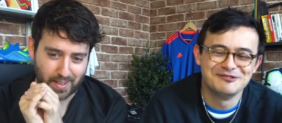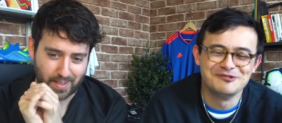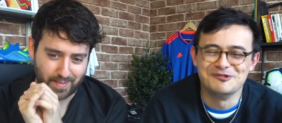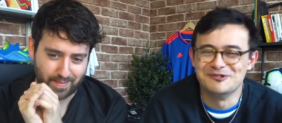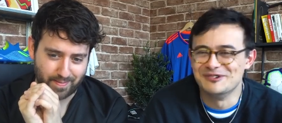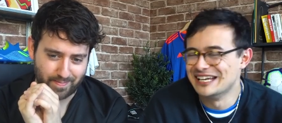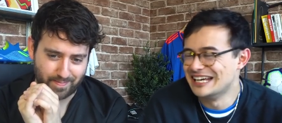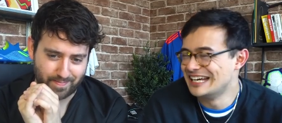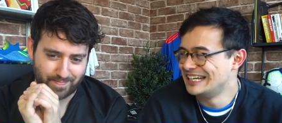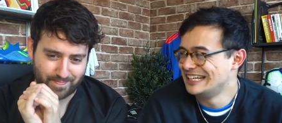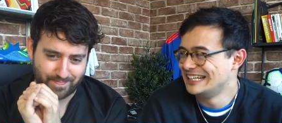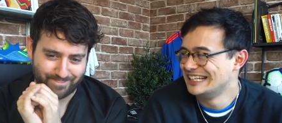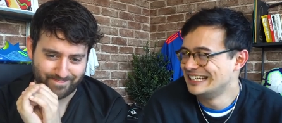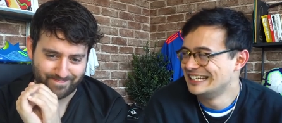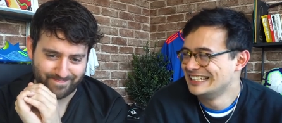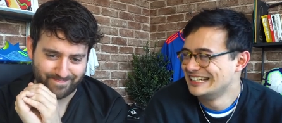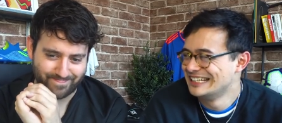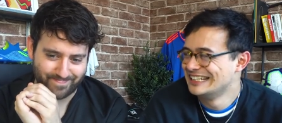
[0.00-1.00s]
Speaker 1: oh yeah.
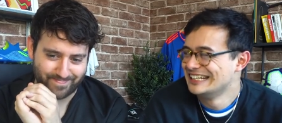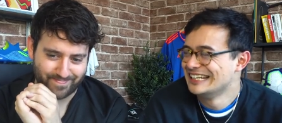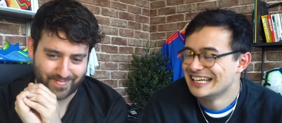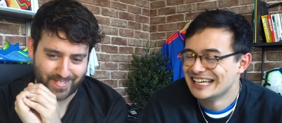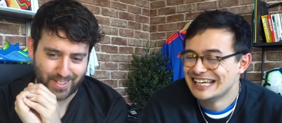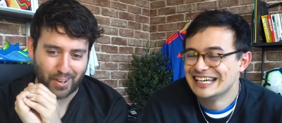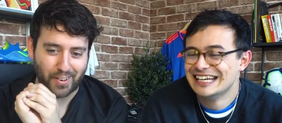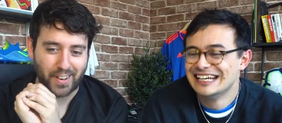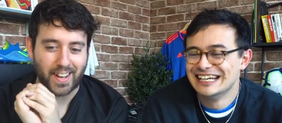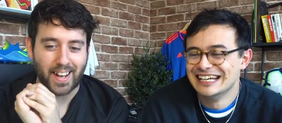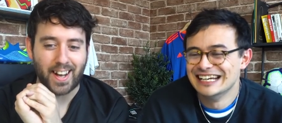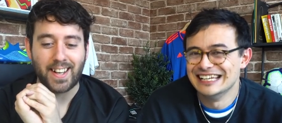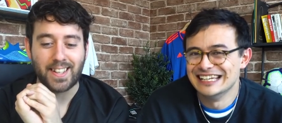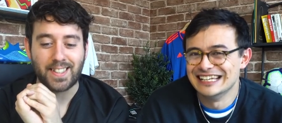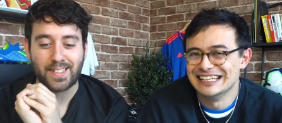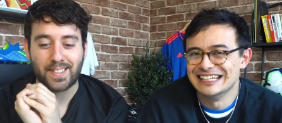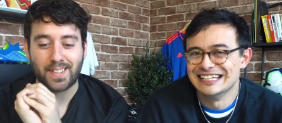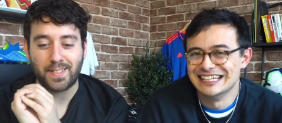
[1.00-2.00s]
Sorry,
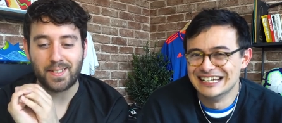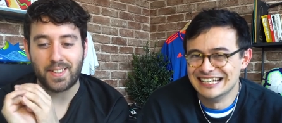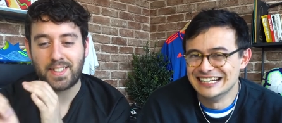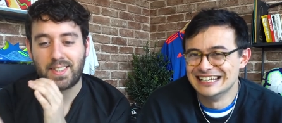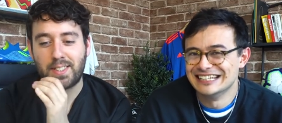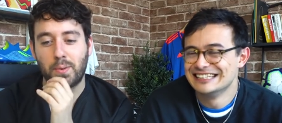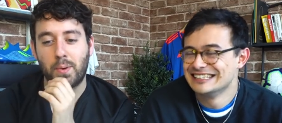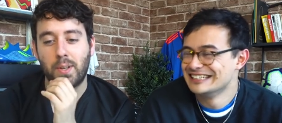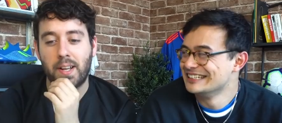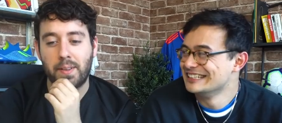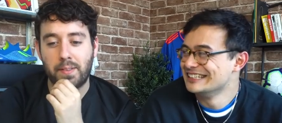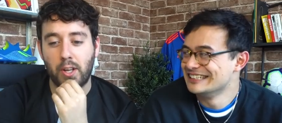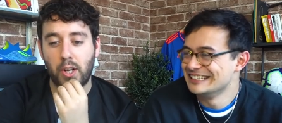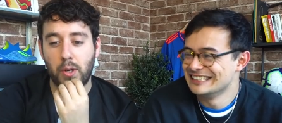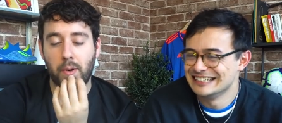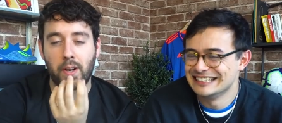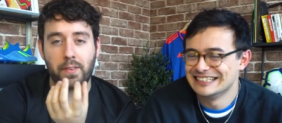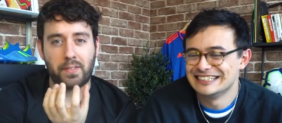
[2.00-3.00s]
guys. Yeah. Uh, this is the one, I, the
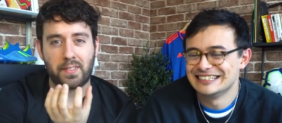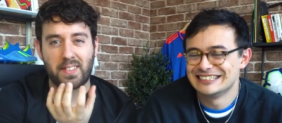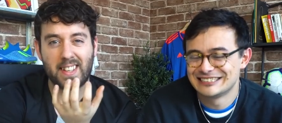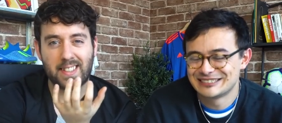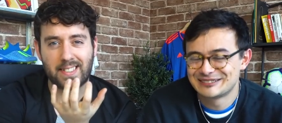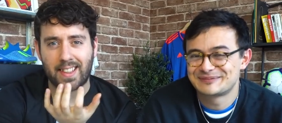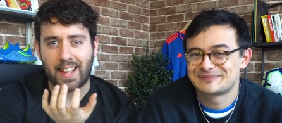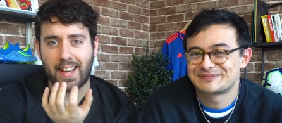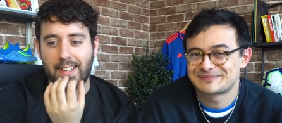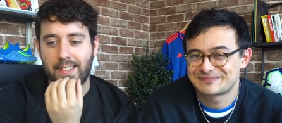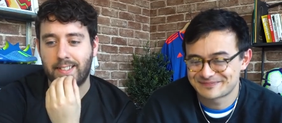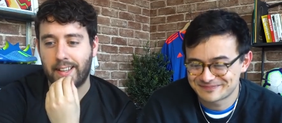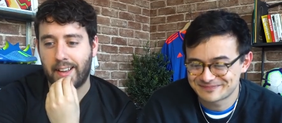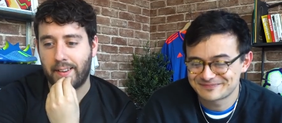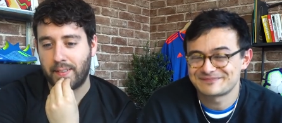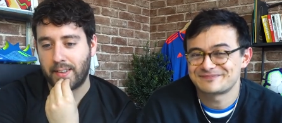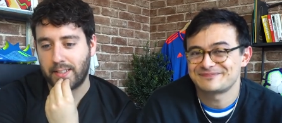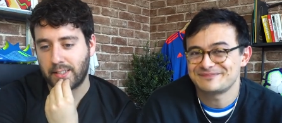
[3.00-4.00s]
only one I've disliked yet,
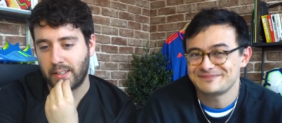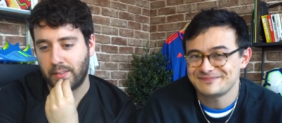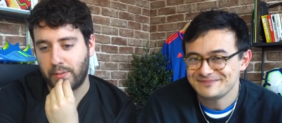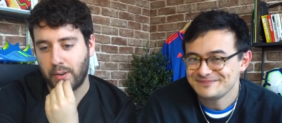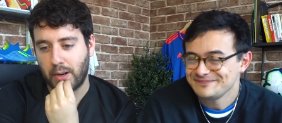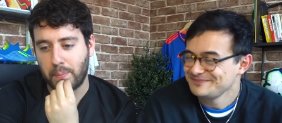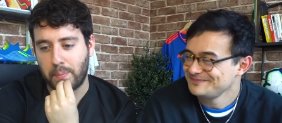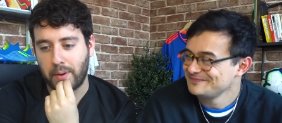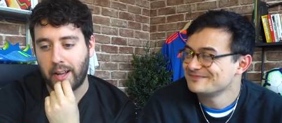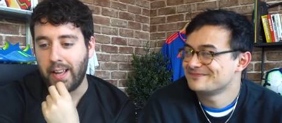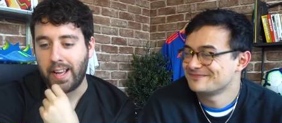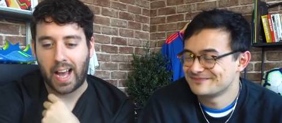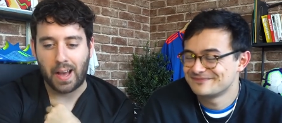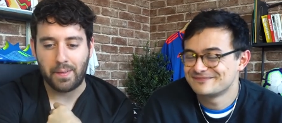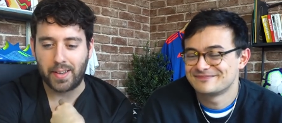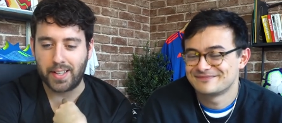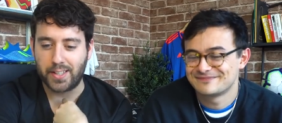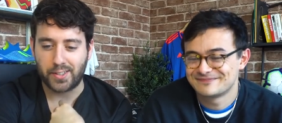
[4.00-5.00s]
I think so far. But
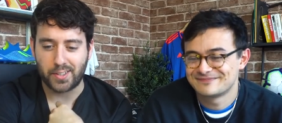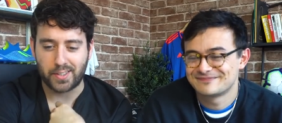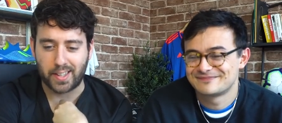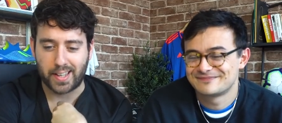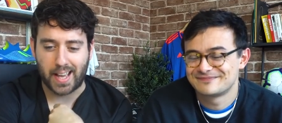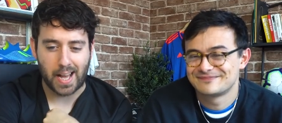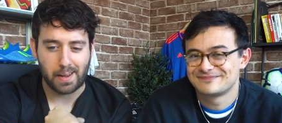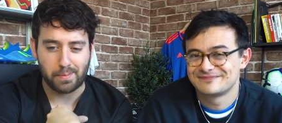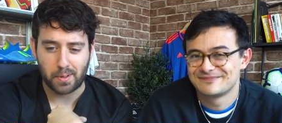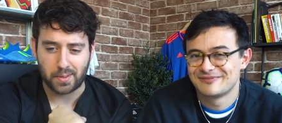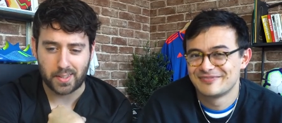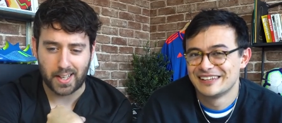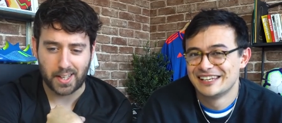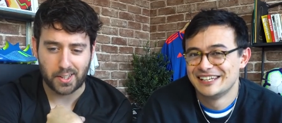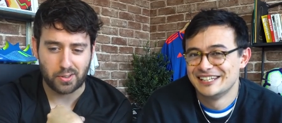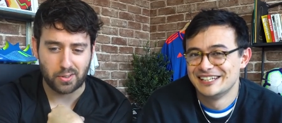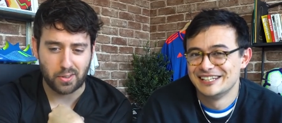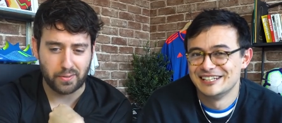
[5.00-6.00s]
I think it's just the camo
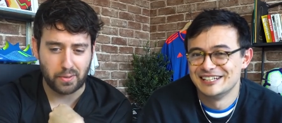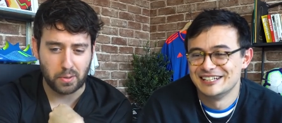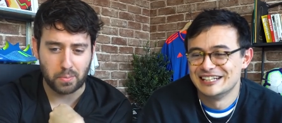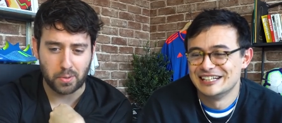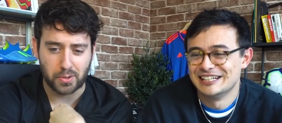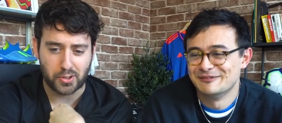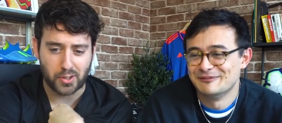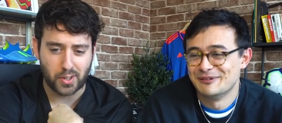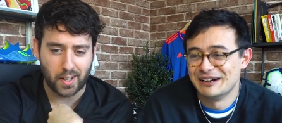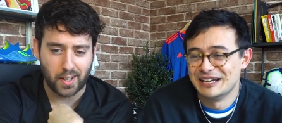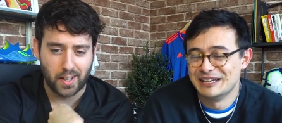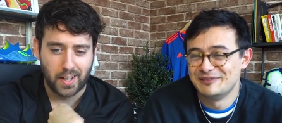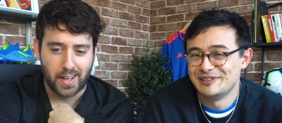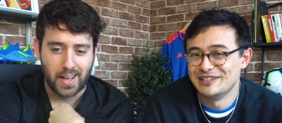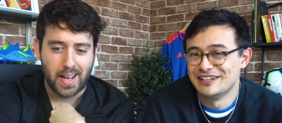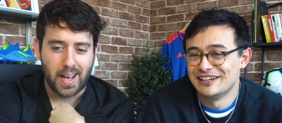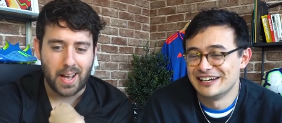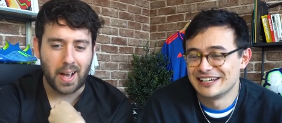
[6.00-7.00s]
texture on a football shirt. Right, if
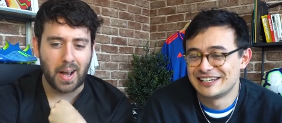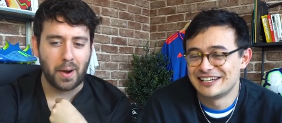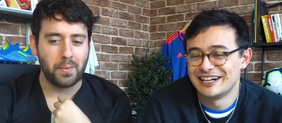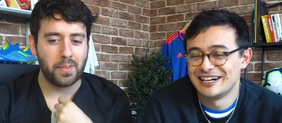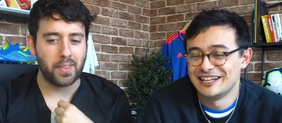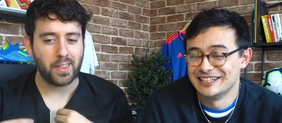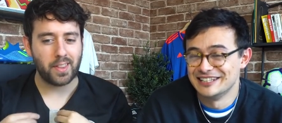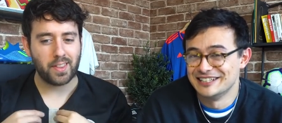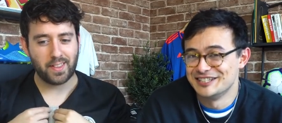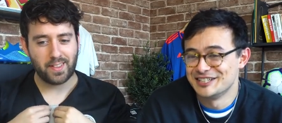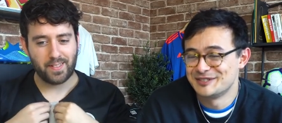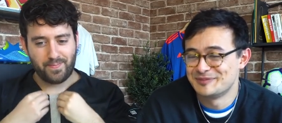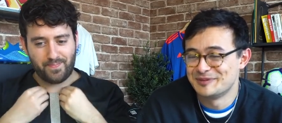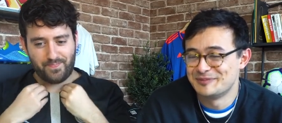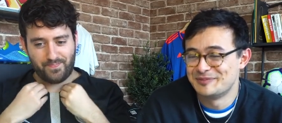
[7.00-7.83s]
you
Speaker 2: like color, just